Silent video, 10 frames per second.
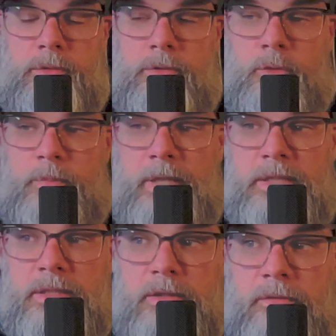two
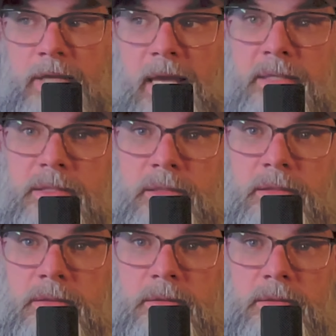pieces of case
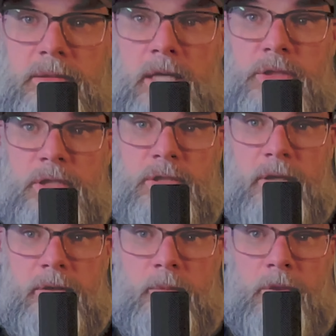touch each other,